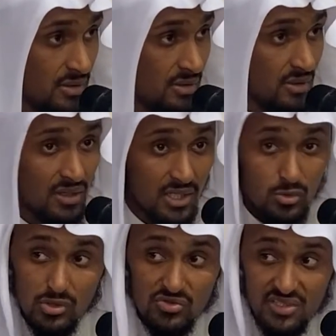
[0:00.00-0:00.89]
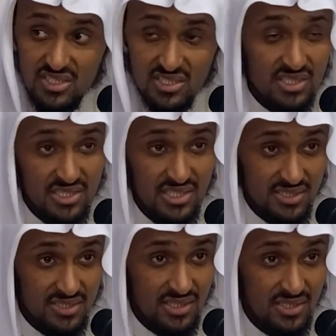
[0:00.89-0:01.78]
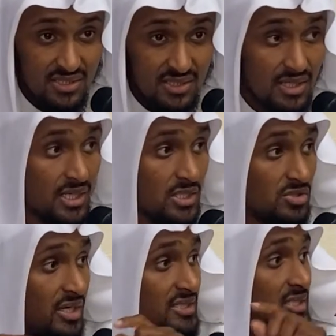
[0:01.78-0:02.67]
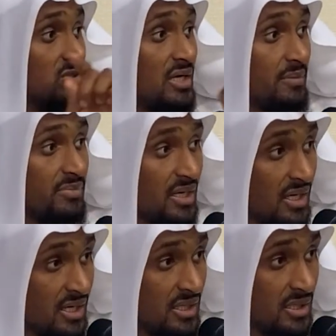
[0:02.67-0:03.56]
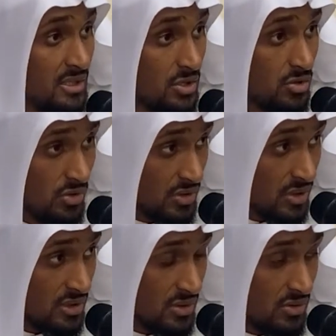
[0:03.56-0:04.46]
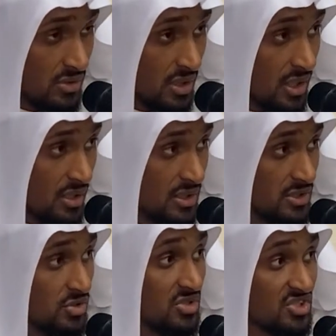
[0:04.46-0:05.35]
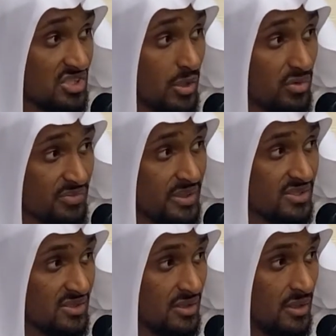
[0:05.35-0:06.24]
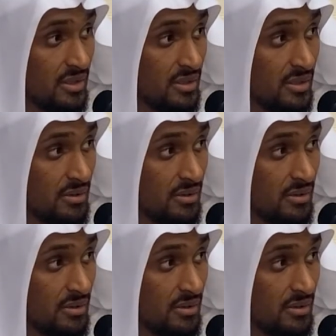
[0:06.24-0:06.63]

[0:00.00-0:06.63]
Rahn, we already studied it, sah? So I say to Abdullah, your car is going to stay with me as a rahn.